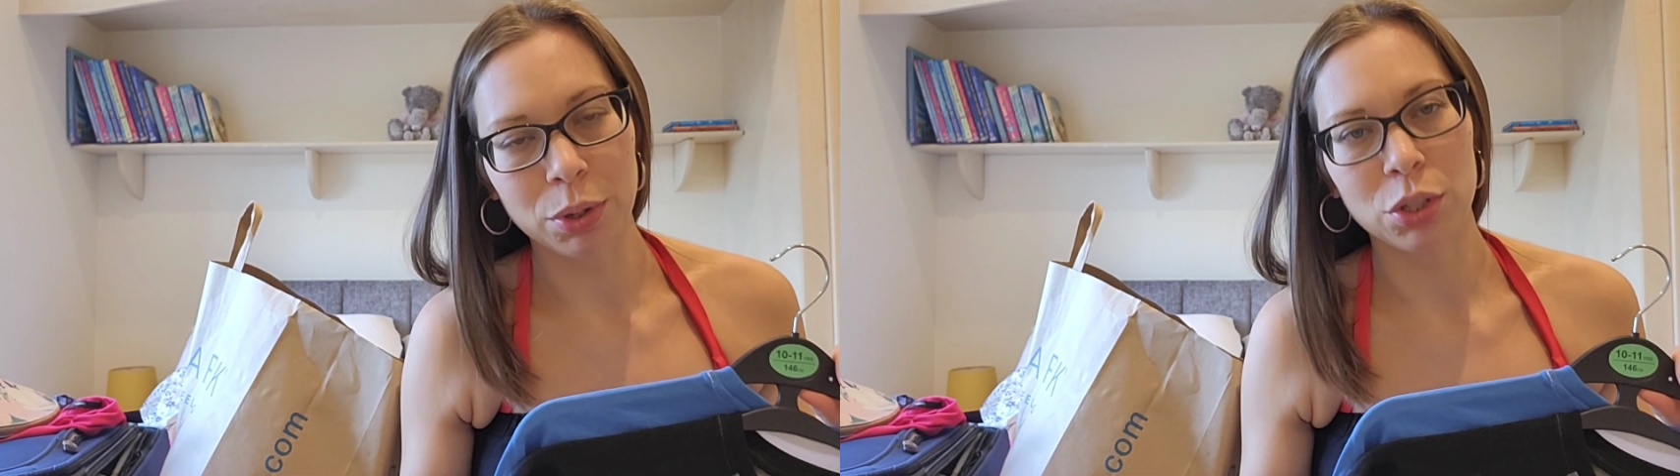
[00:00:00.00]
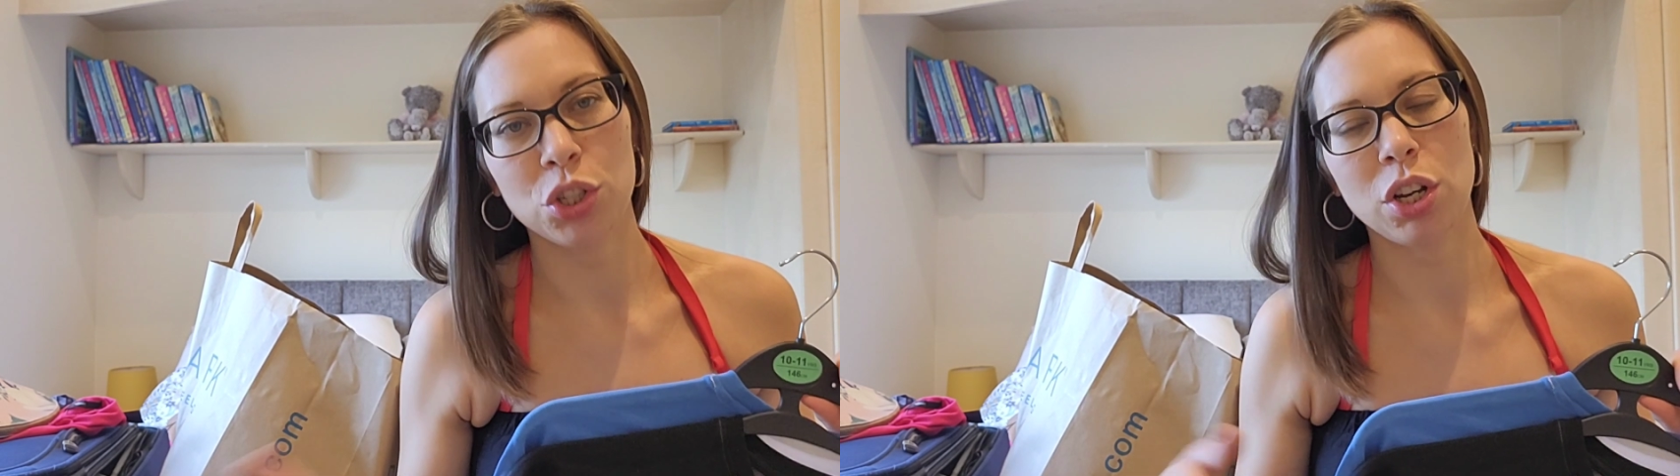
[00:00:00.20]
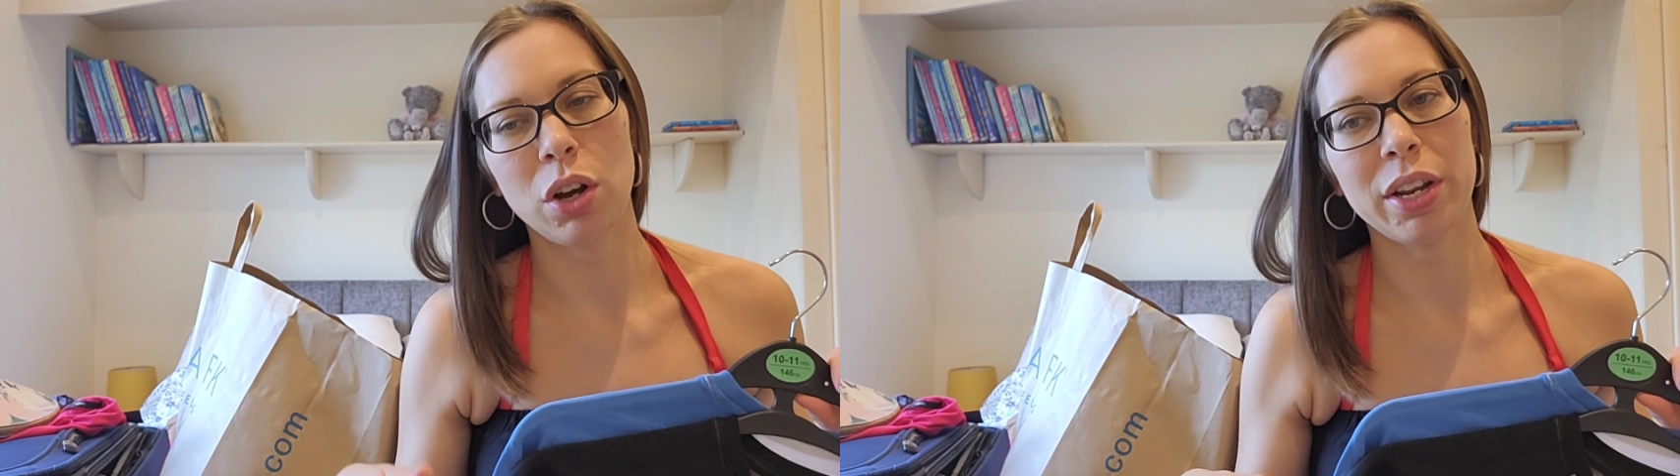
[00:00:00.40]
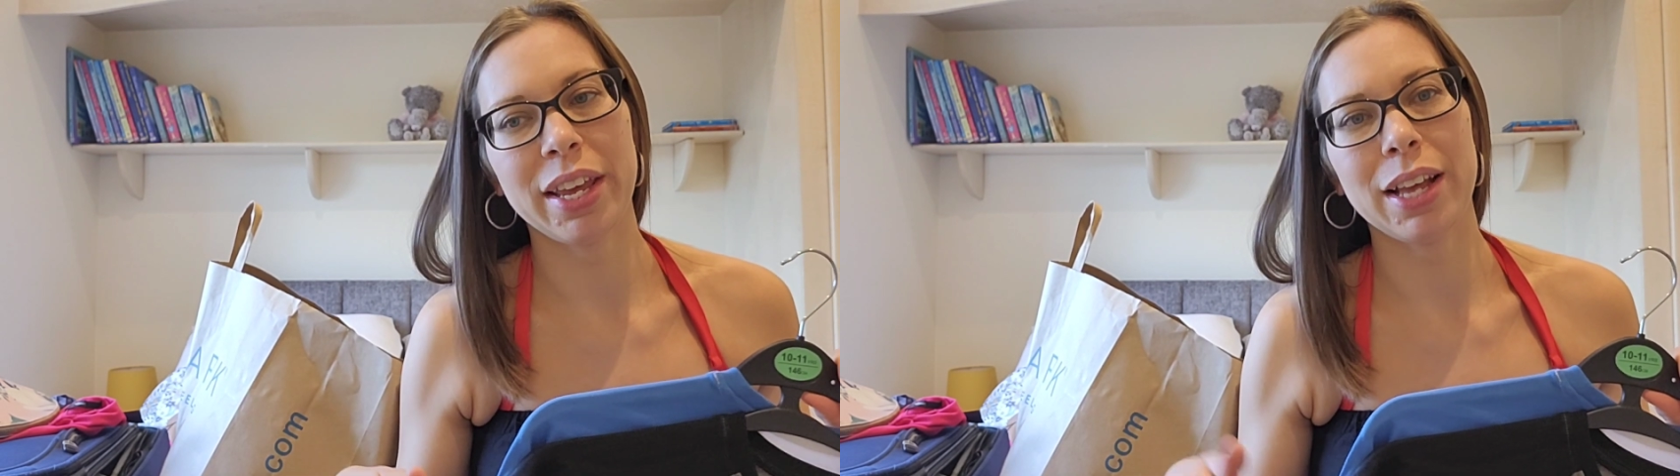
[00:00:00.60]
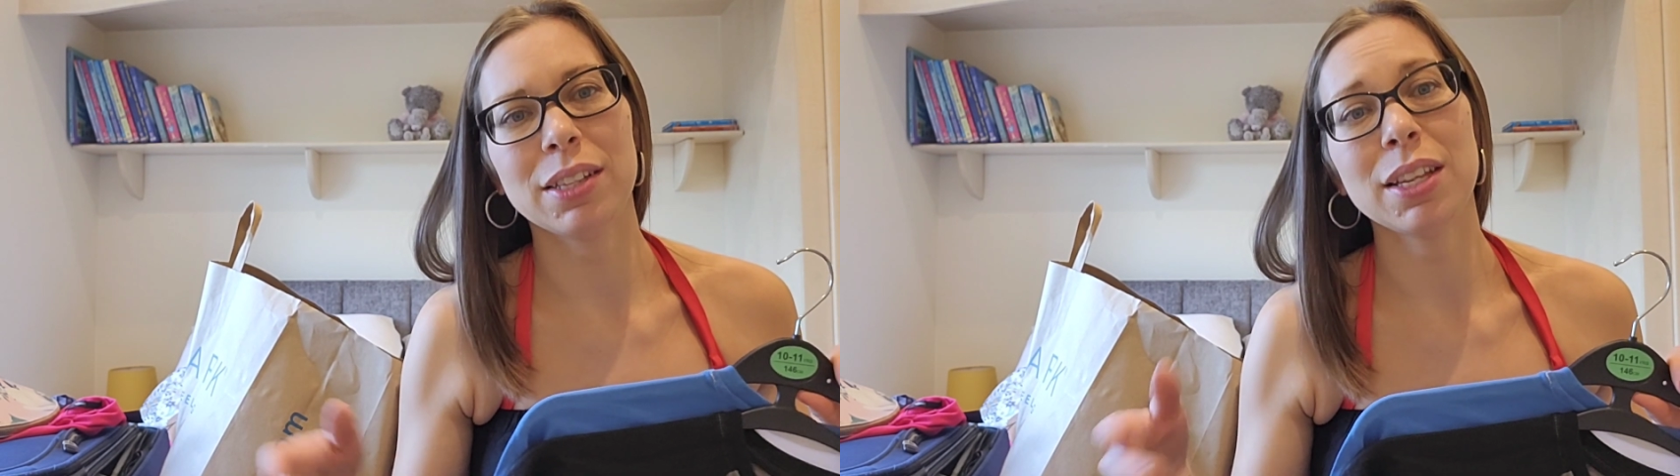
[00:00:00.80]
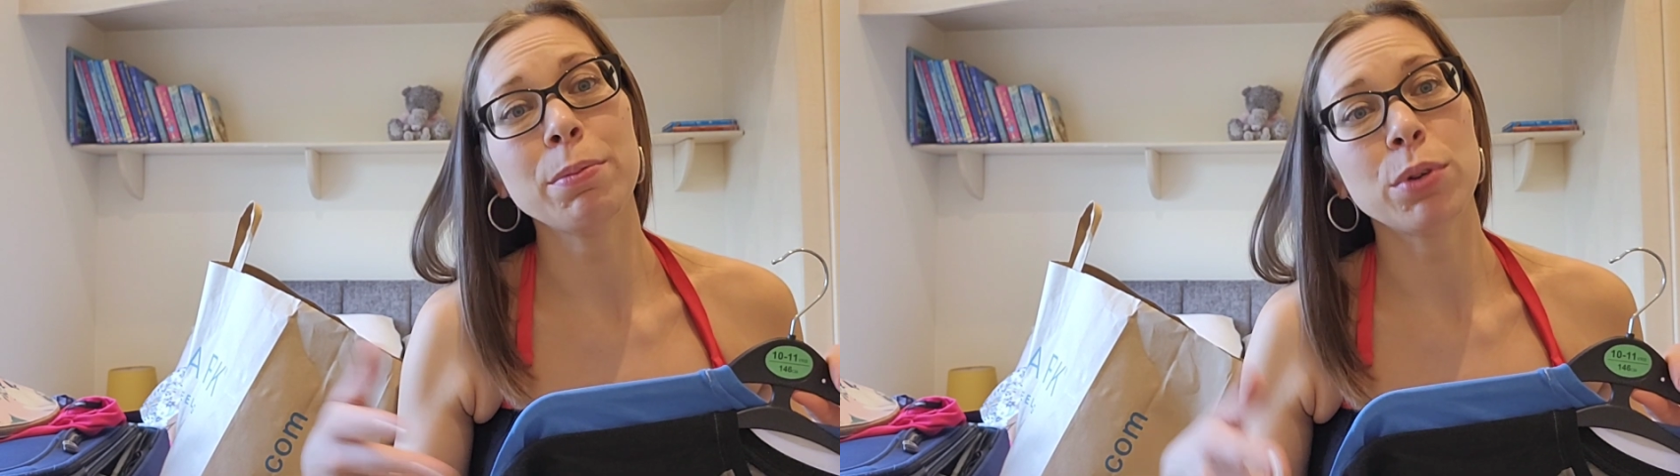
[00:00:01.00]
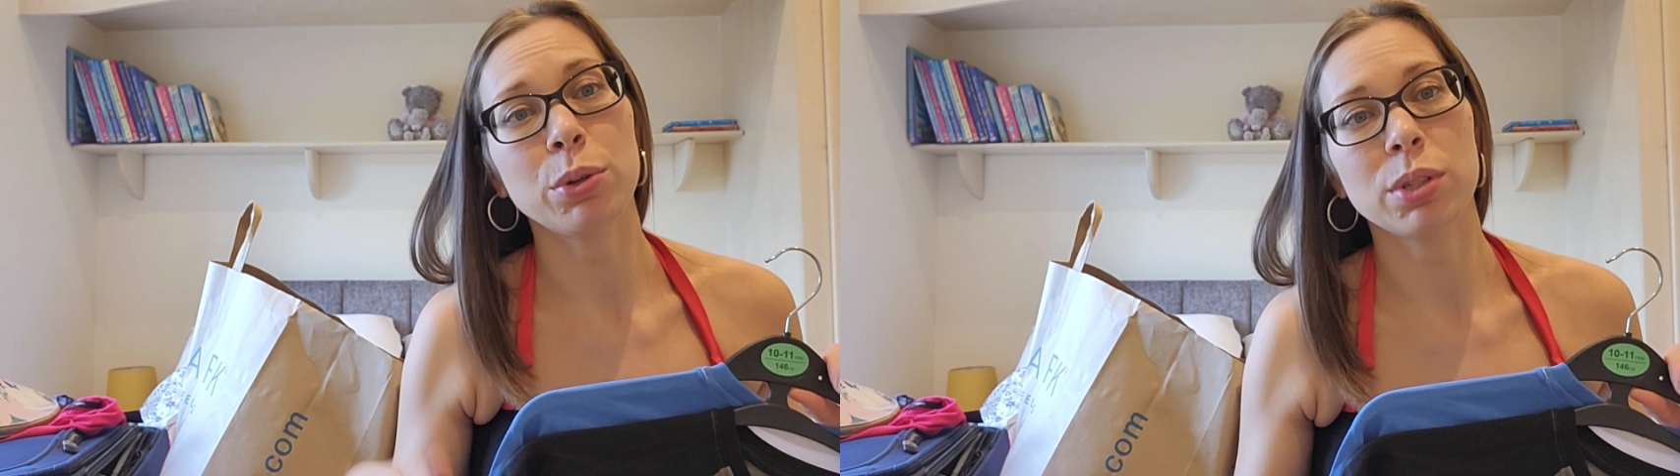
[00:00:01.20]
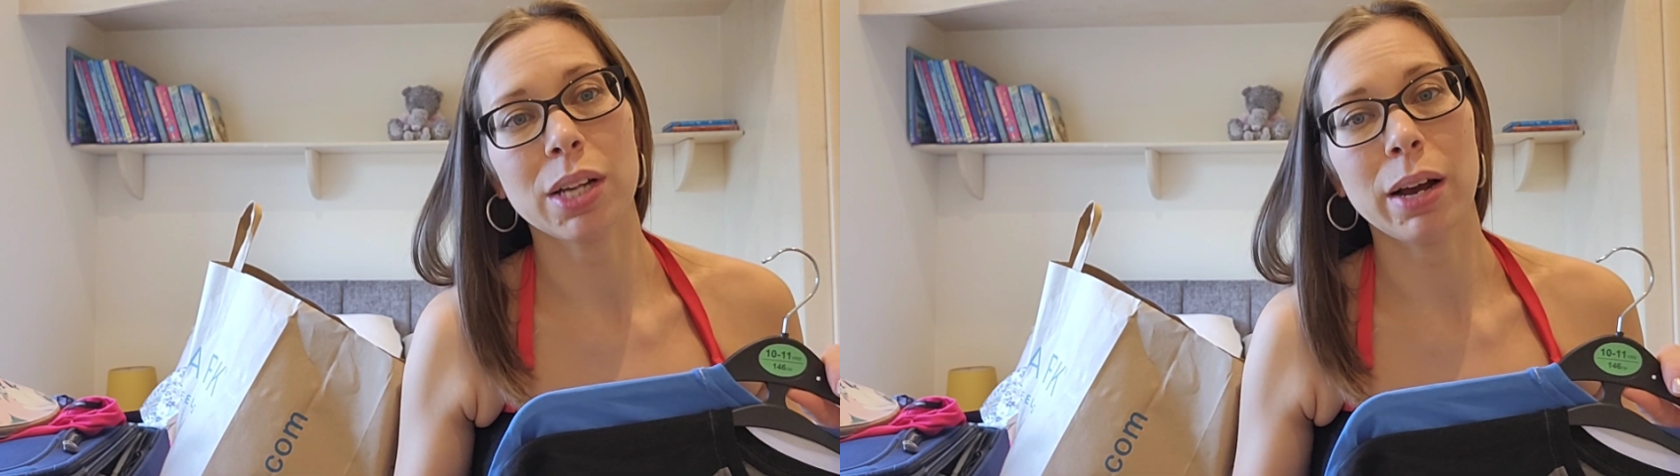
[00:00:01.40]
because Charlie gets some new
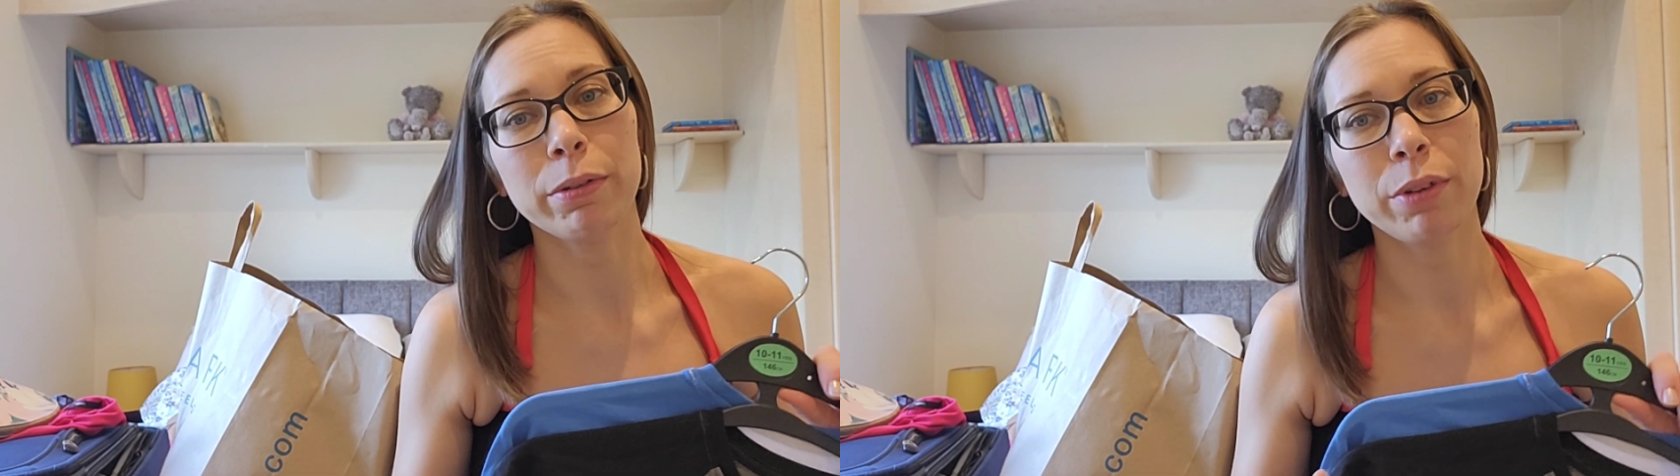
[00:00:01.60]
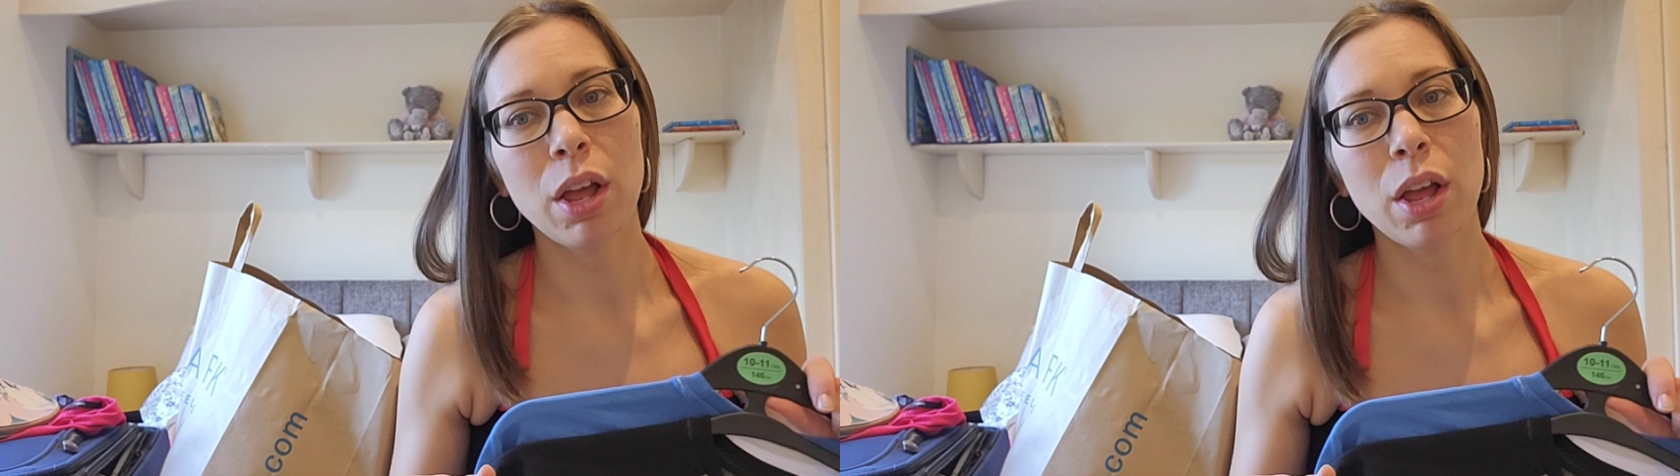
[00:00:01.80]
stuff,